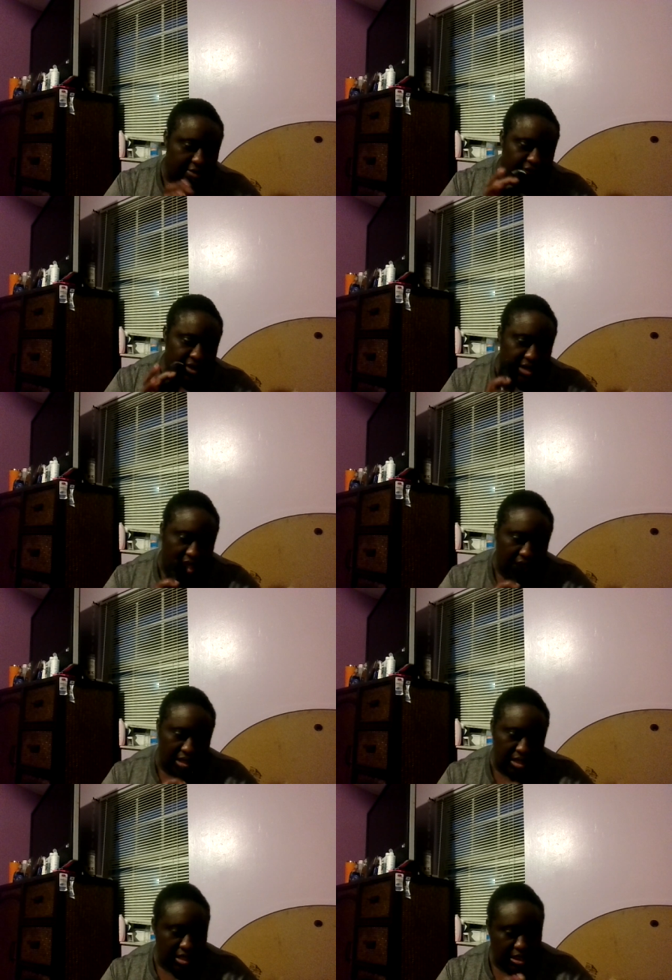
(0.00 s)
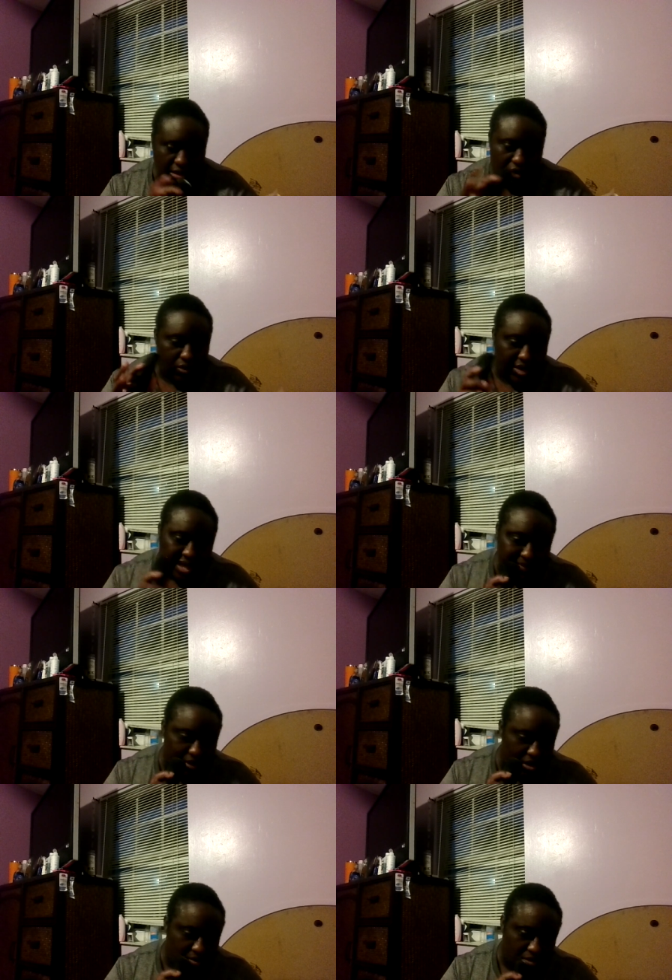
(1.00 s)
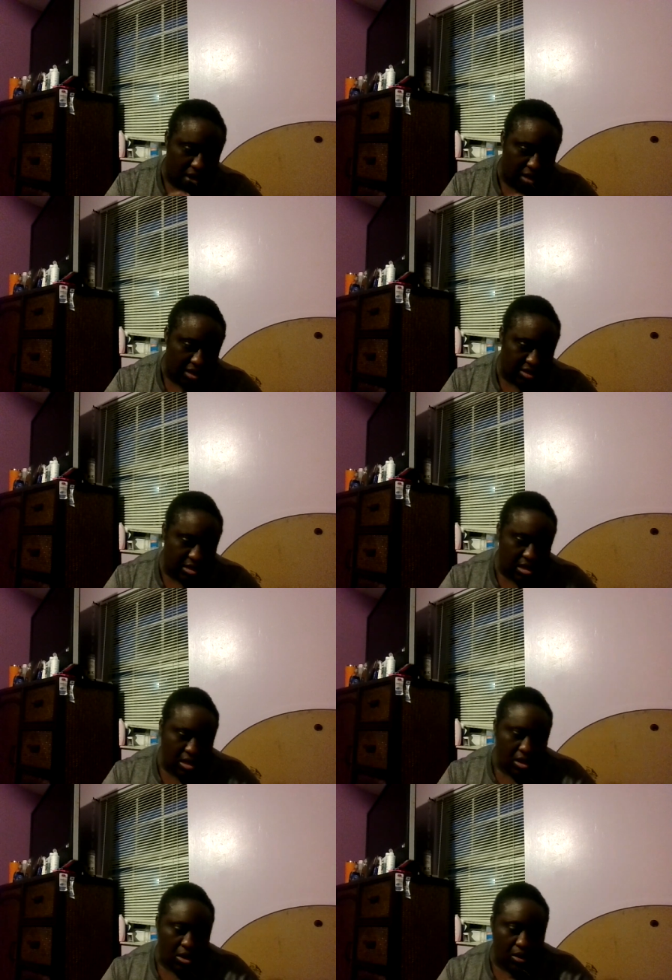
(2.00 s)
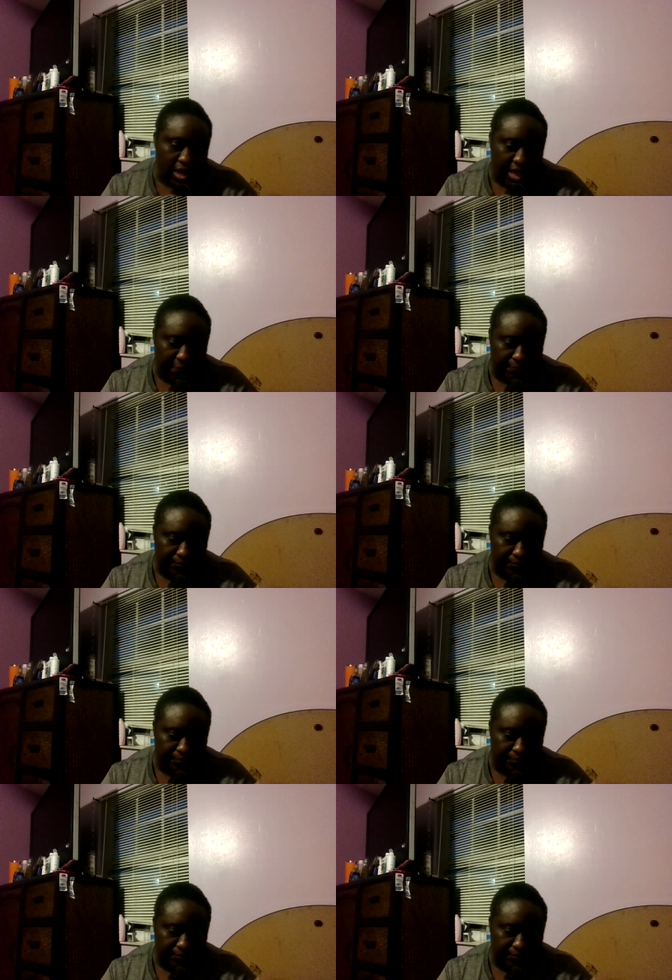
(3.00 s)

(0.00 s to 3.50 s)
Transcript: vanilla, don't like beauty products. Okay,